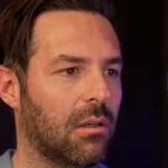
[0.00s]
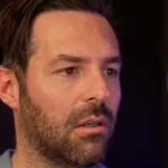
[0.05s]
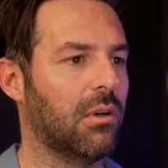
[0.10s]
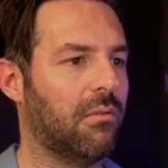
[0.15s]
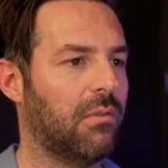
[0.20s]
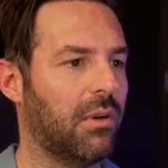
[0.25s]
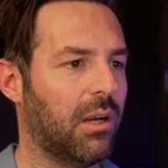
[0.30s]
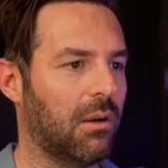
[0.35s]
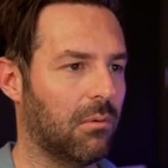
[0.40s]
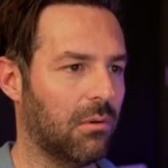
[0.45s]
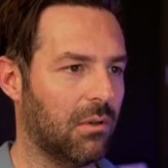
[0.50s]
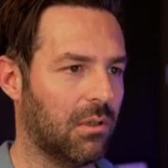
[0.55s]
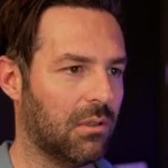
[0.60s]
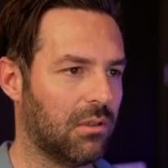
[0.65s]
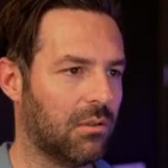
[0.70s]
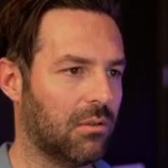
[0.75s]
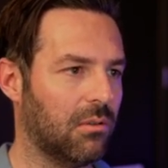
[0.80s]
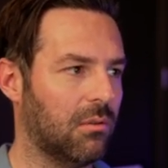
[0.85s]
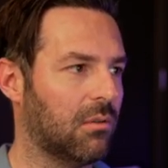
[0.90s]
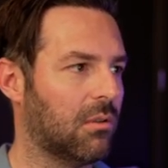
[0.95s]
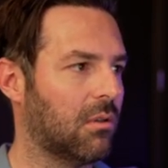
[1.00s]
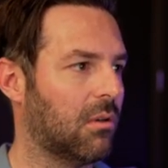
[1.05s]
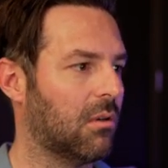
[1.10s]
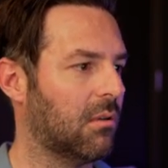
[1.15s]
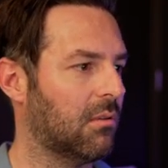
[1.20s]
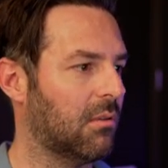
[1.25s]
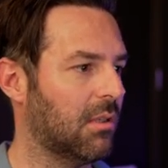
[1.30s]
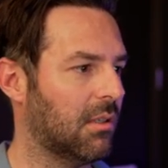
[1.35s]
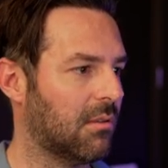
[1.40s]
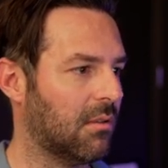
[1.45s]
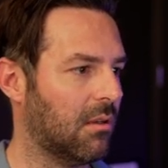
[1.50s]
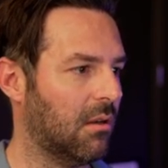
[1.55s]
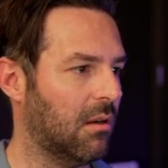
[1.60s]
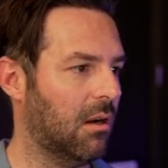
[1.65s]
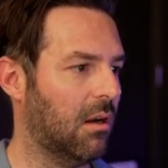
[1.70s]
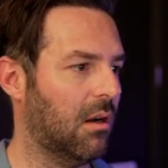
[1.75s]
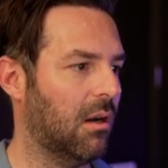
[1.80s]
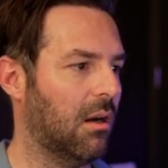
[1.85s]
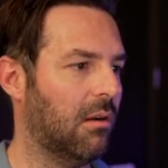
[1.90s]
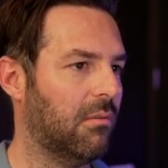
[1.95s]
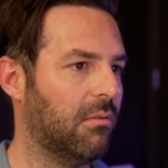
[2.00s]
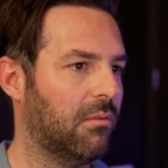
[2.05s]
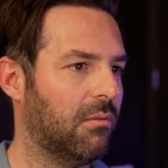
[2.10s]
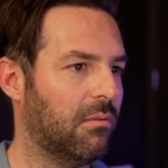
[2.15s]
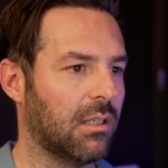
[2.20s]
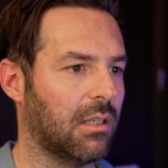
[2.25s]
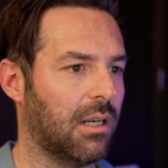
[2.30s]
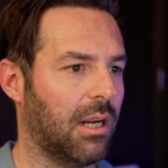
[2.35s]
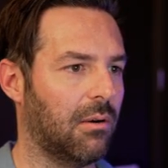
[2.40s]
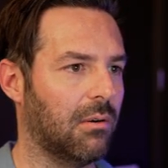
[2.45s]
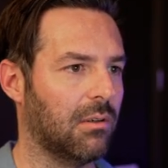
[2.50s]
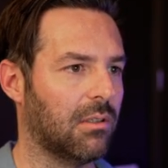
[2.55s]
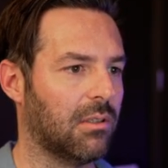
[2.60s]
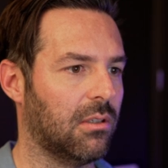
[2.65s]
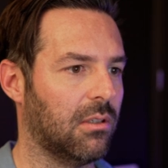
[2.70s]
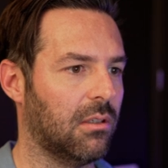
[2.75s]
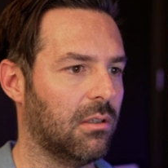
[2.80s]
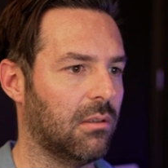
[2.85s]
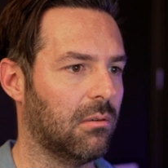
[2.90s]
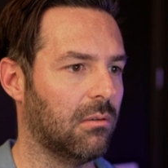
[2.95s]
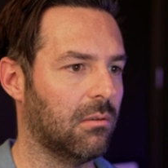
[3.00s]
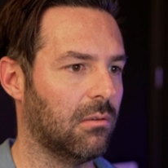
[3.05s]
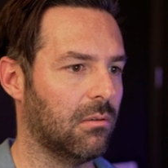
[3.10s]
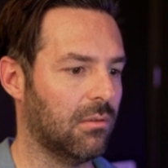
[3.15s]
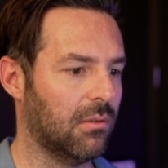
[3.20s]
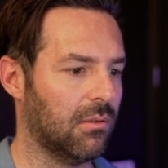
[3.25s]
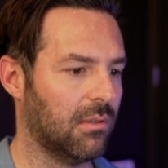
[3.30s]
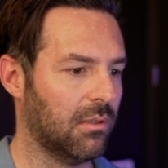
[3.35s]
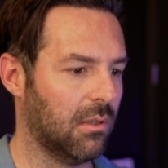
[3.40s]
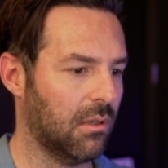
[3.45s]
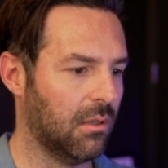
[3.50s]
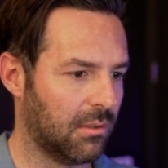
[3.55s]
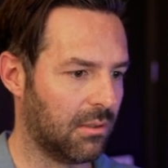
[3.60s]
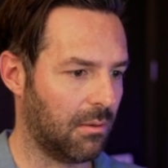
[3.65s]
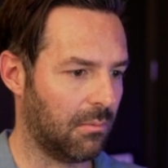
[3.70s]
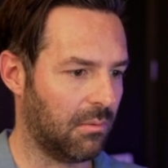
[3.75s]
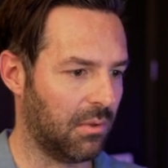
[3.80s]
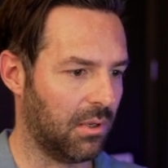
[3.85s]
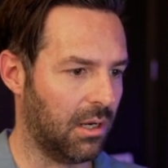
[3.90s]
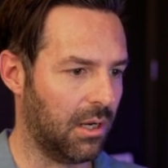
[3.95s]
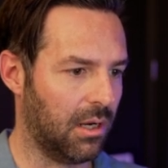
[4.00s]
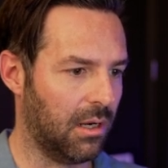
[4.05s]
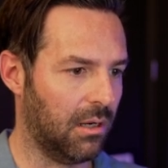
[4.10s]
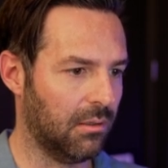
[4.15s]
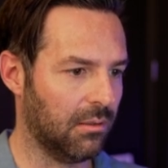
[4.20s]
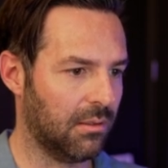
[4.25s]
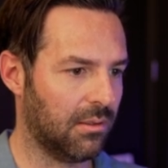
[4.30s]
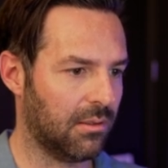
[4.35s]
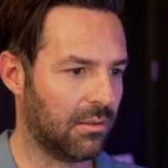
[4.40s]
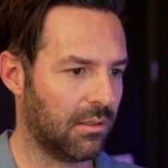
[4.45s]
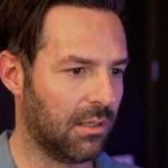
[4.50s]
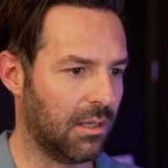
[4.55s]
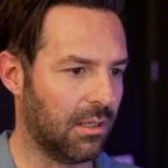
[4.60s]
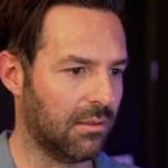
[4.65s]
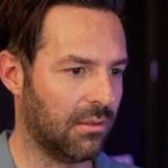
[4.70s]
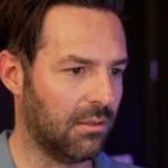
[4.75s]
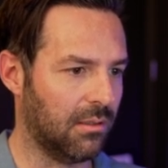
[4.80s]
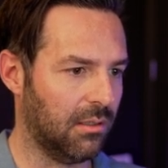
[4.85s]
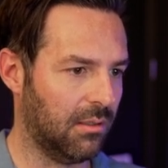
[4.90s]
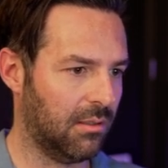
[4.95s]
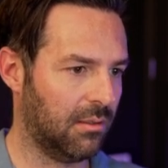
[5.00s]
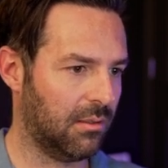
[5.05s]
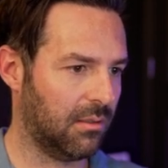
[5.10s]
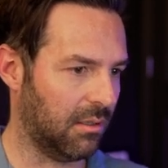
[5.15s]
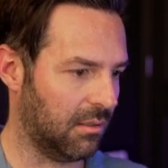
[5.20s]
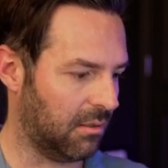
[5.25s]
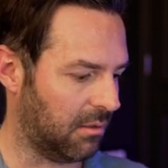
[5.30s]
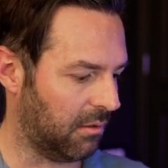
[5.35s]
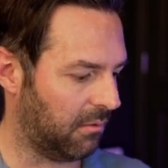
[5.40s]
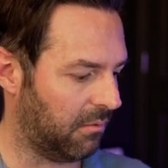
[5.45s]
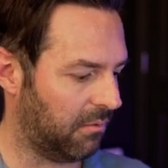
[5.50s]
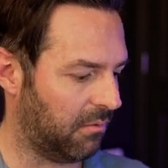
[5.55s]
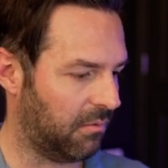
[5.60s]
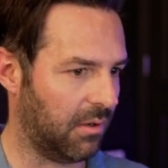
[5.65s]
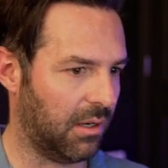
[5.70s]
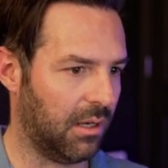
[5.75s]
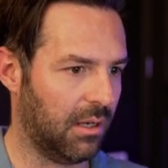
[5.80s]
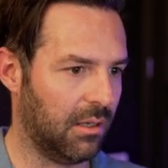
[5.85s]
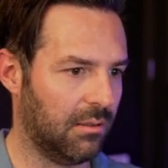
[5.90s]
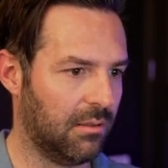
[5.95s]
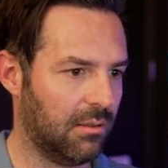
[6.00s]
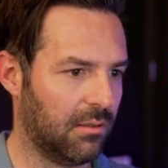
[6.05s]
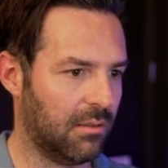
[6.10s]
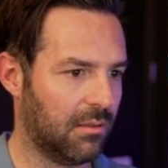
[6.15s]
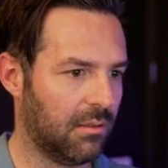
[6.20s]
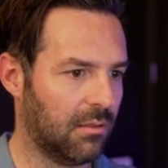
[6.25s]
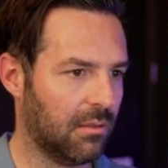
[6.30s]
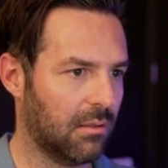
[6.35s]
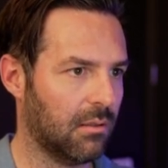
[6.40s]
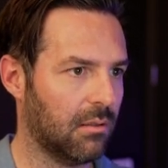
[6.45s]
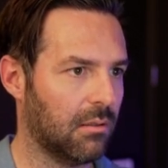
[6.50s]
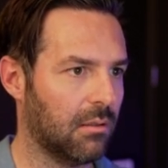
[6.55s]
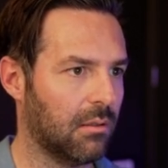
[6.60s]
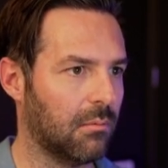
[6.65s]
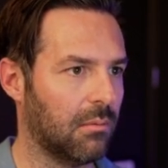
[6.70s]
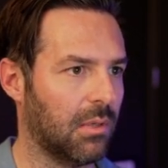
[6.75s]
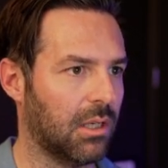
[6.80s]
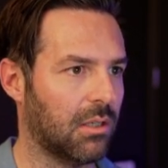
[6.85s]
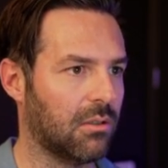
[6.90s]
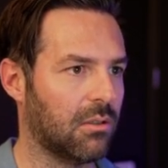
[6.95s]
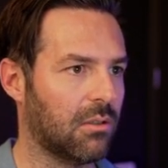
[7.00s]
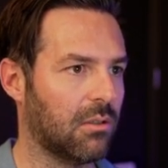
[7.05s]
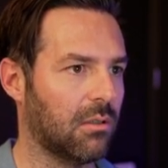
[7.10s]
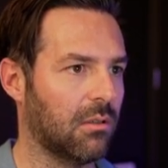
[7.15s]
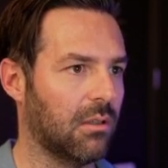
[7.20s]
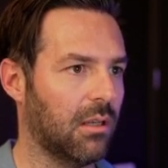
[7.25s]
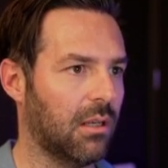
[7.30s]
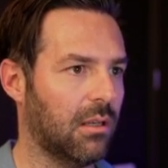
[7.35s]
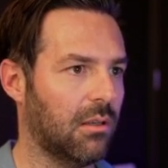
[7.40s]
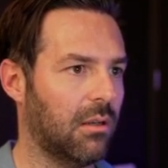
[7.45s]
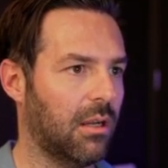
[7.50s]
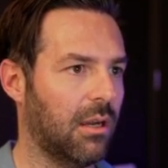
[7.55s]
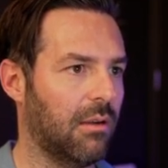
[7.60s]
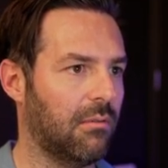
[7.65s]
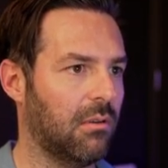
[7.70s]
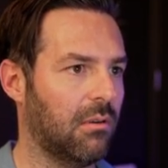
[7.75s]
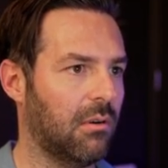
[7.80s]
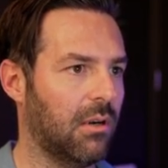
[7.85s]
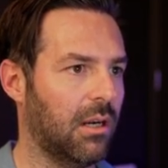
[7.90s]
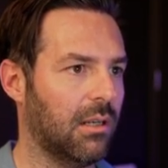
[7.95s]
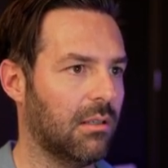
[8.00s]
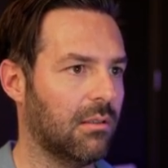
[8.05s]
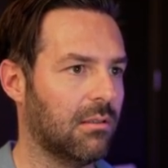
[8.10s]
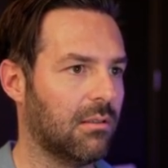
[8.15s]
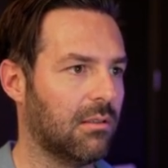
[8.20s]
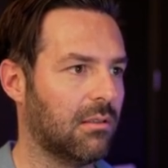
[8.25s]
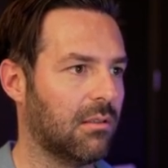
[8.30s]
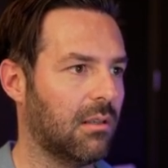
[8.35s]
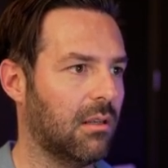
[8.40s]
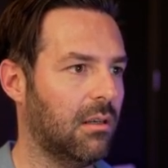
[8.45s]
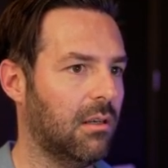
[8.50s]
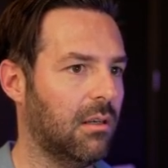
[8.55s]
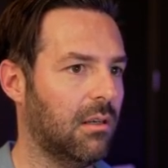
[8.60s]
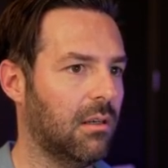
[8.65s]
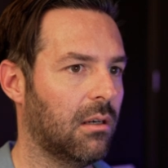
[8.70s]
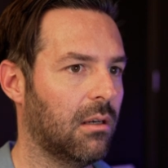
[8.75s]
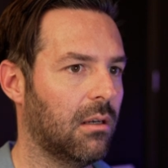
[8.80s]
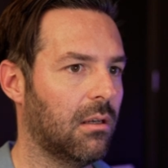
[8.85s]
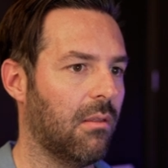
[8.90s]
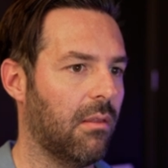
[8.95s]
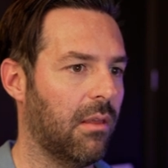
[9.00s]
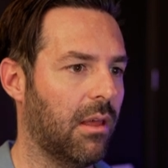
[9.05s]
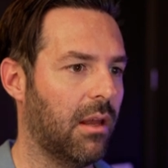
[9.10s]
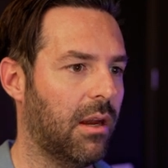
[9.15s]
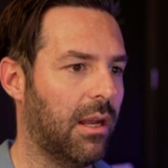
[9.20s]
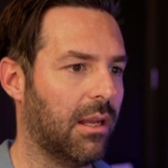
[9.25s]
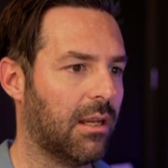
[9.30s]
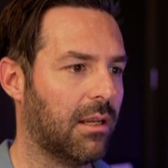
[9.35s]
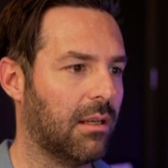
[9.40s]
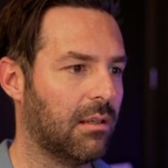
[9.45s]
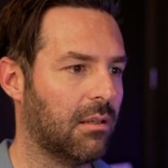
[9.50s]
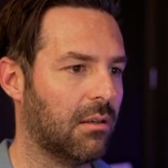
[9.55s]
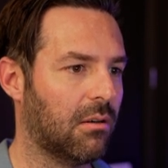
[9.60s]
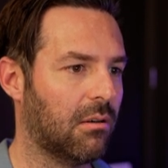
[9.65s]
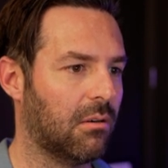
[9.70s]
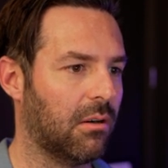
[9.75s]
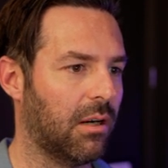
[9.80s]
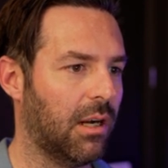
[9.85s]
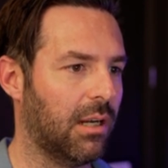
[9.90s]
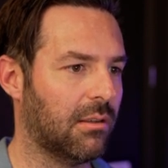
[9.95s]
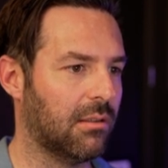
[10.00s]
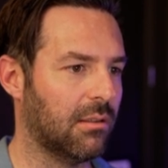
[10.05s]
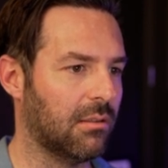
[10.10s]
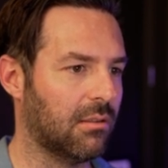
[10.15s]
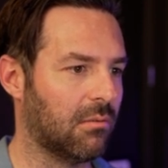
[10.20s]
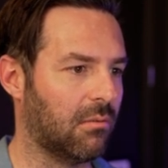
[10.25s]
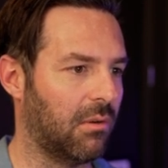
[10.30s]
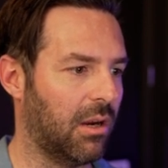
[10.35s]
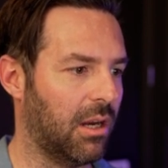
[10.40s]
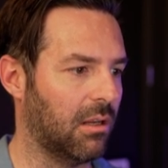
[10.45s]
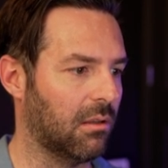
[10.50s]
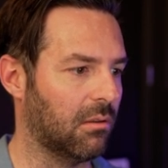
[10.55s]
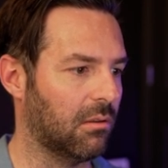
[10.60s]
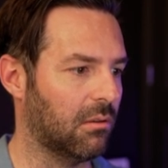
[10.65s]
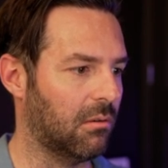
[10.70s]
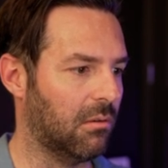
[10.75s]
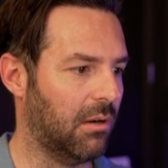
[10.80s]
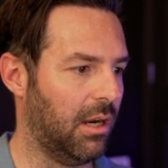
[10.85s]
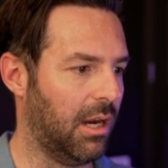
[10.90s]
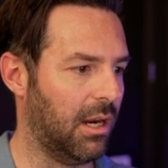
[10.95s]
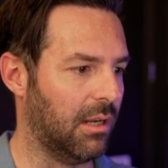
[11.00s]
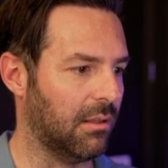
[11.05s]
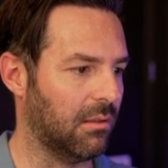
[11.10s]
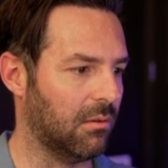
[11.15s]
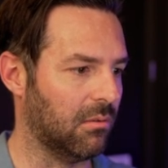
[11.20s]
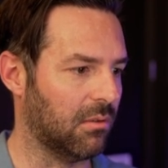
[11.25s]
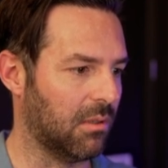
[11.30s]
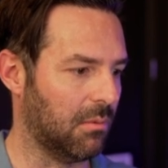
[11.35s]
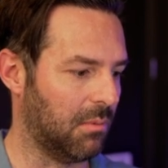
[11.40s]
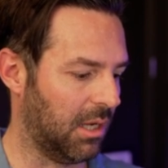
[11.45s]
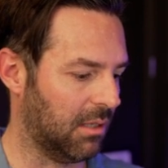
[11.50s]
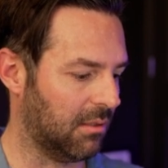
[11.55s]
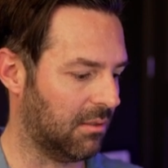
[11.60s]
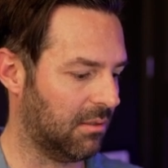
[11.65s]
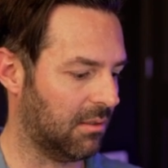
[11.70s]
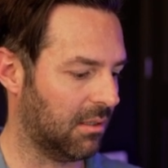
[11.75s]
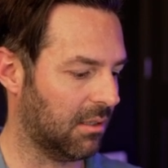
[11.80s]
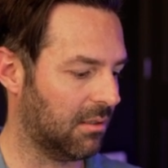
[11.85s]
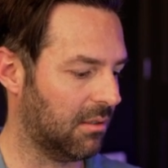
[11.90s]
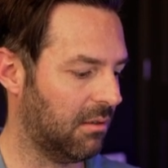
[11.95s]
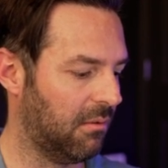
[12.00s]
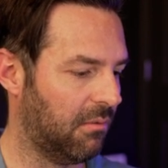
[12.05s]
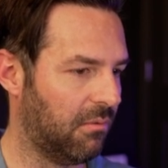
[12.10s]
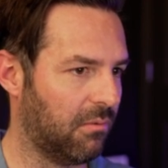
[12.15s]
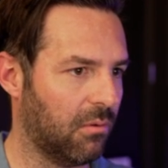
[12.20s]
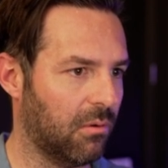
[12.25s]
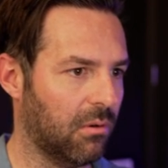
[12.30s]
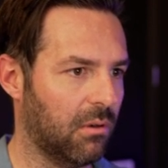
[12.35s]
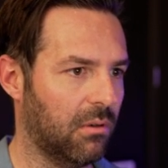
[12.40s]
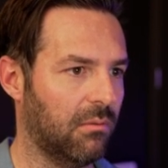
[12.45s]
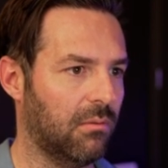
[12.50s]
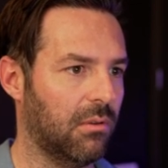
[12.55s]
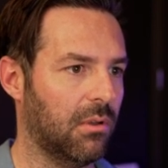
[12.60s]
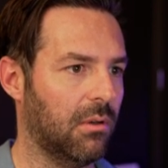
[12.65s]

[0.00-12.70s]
But if I were to turn this off, and I were to use something else as the center face, make sure that you have the right center, then I can create this radial array. And there was about sixty-four of